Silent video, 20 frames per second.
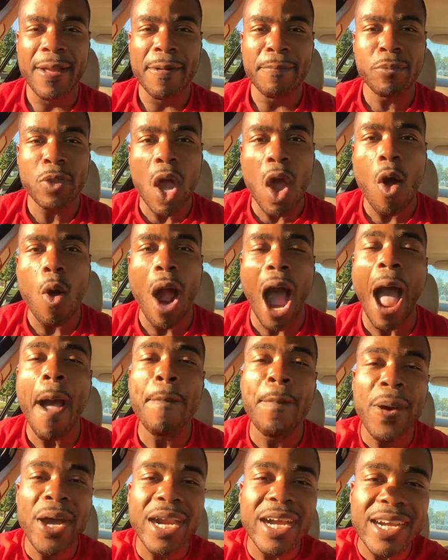No, I
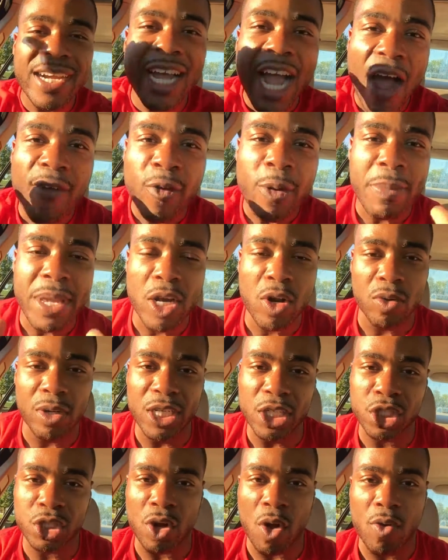put a government on
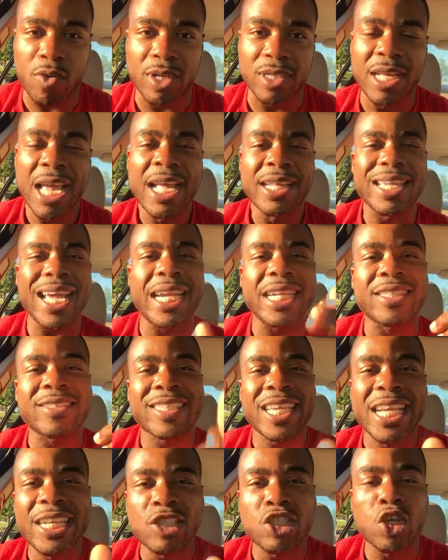his shoulders that'll
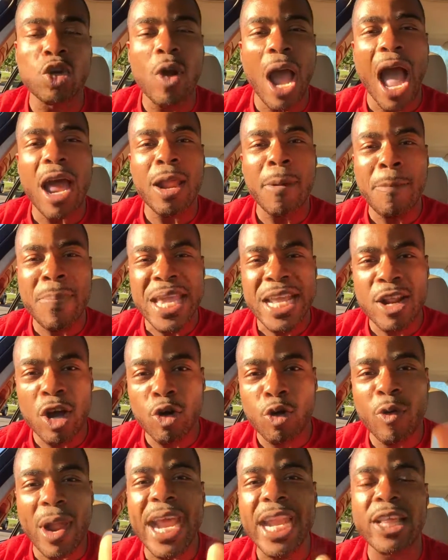teach you how to be the
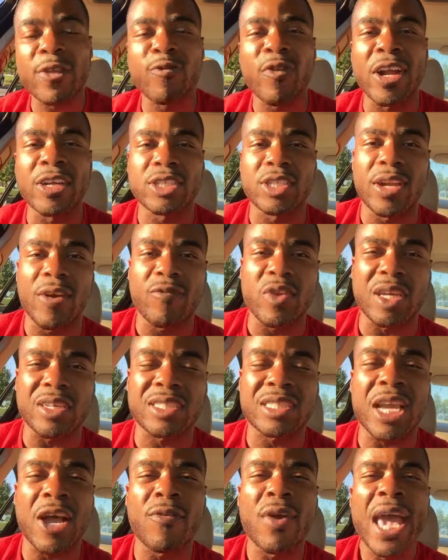greatest version of
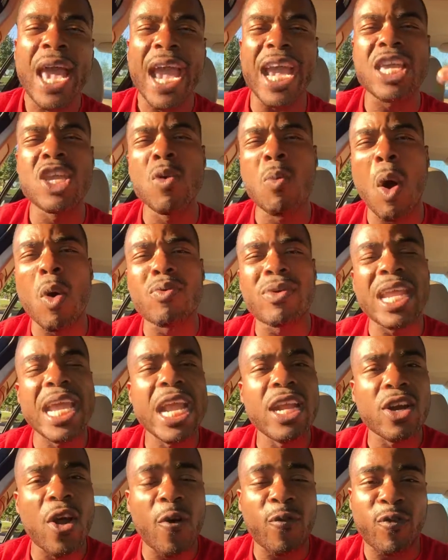yourself, and you won't
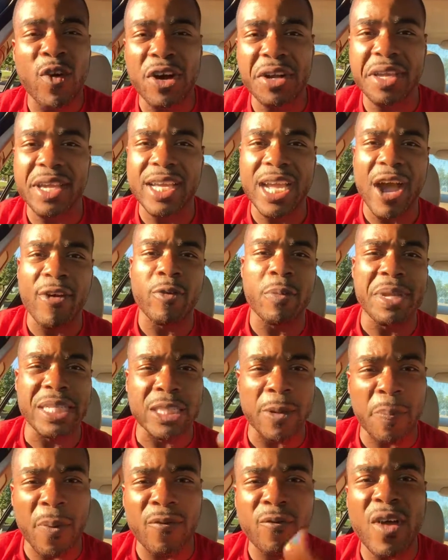need no funky government
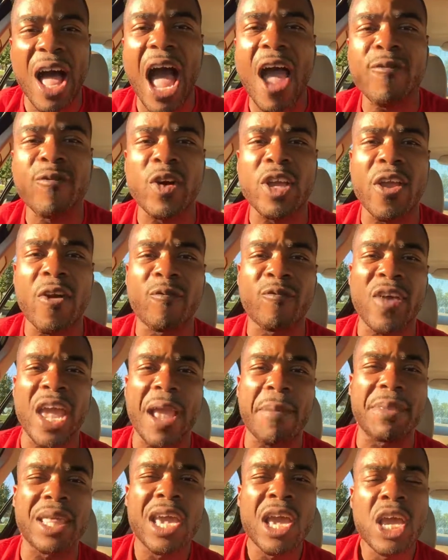to provide for your
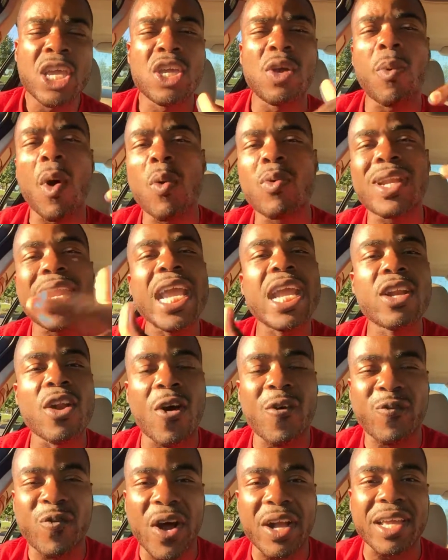family. You won't need
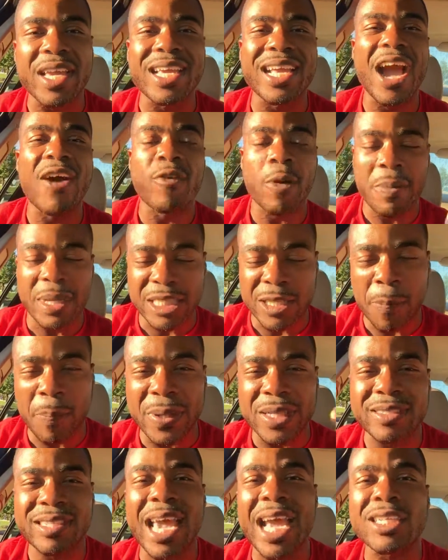no funky government to
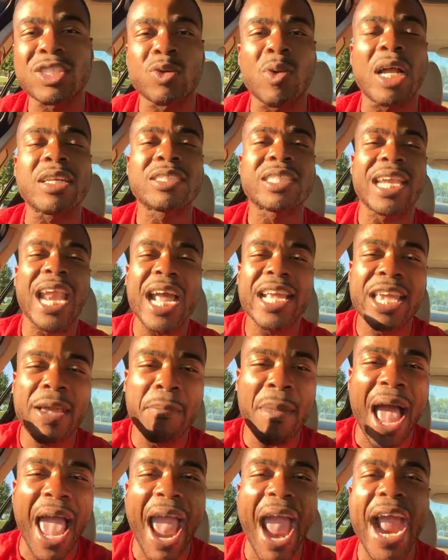protect you. I said I give
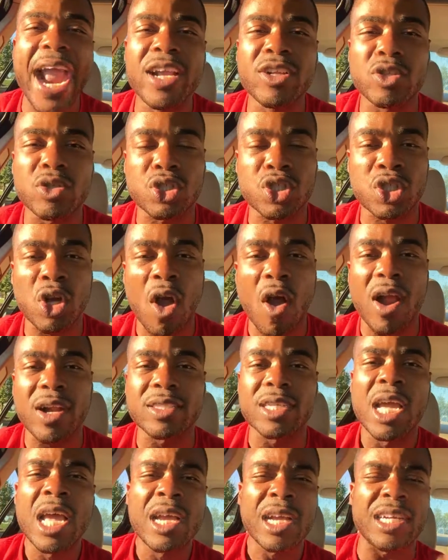my angels
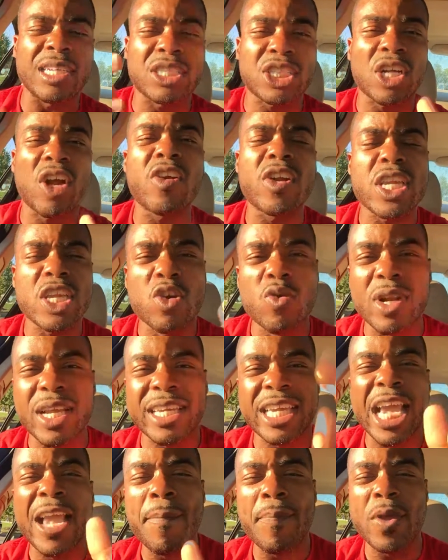charge concerning you to
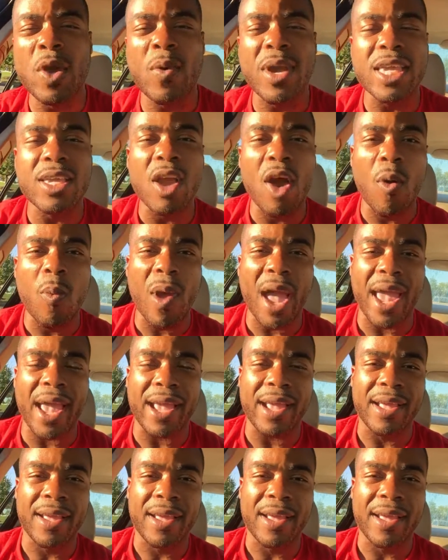keep you in your way.